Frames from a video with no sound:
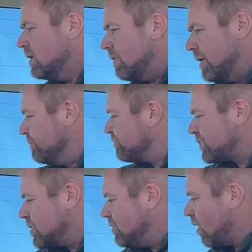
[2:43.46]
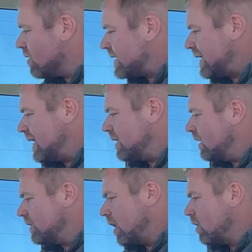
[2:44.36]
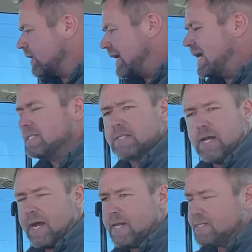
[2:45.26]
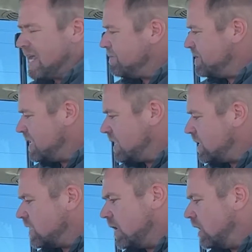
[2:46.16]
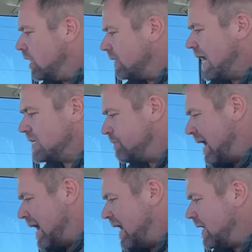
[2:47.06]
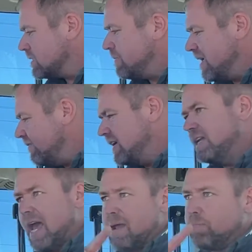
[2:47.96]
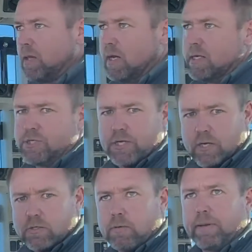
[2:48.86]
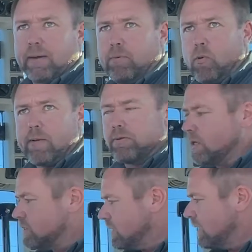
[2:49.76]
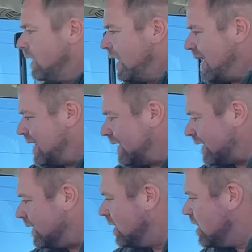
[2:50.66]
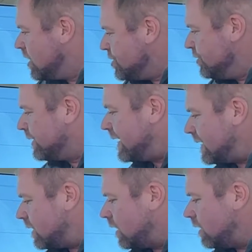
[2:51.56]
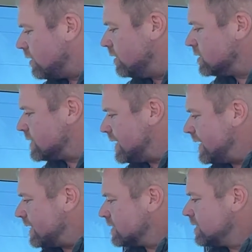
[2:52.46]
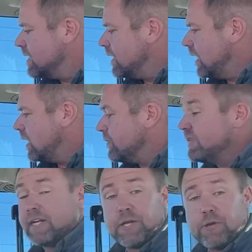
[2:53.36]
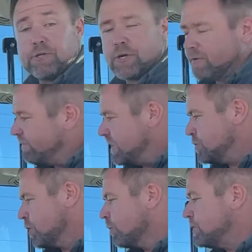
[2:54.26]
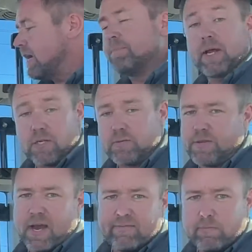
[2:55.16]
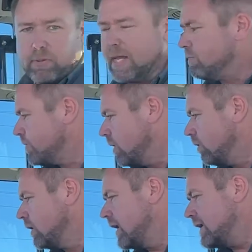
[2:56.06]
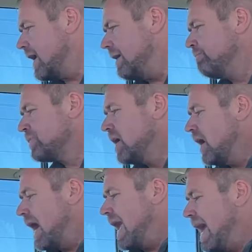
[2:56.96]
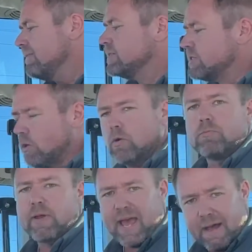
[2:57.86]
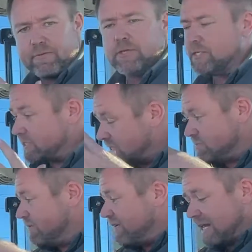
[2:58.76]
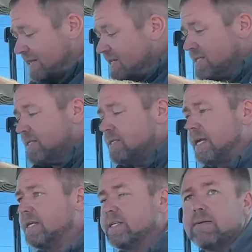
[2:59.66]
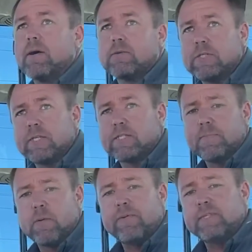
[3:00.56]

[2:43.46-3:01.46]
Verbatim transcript: But you already get all the guidance lines AB, uh, last pass, pivot, A plus. You know, so pick a point plus a, a heading you get all those things. Um, you can get a U-turn feature, which I'll be honest with you, I haven't played with a whole lot yet. I have sold, we have used this system. In fact, this is a demo system that we've